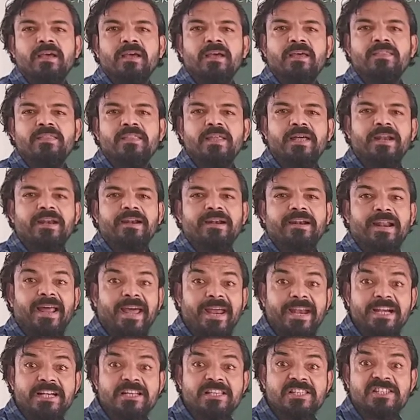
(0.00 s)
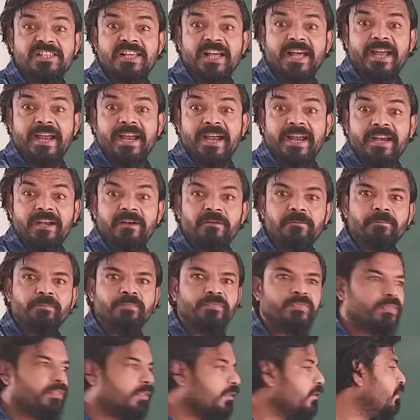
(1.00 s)
in the right side.
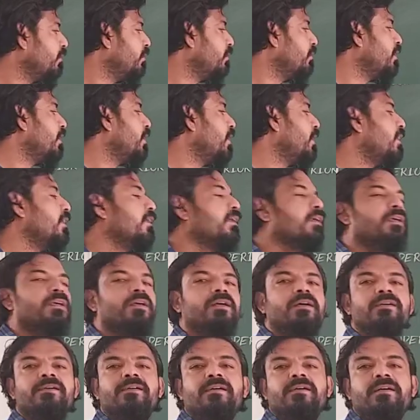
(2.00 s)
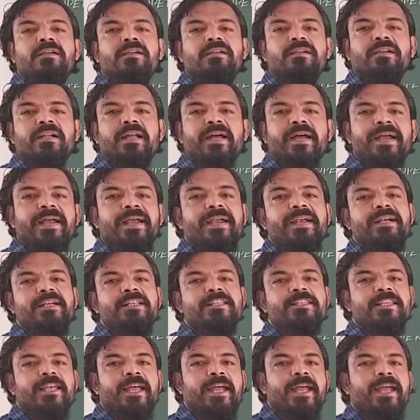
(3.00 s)
In the
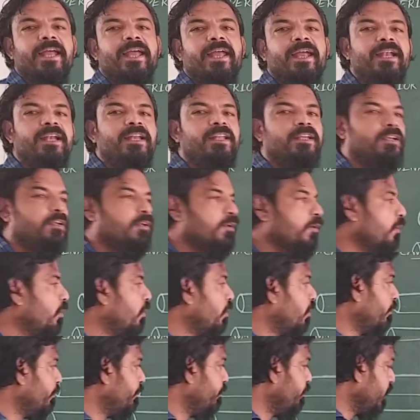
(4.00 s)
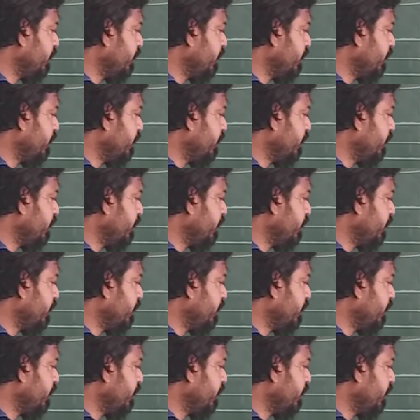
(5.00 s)
right side of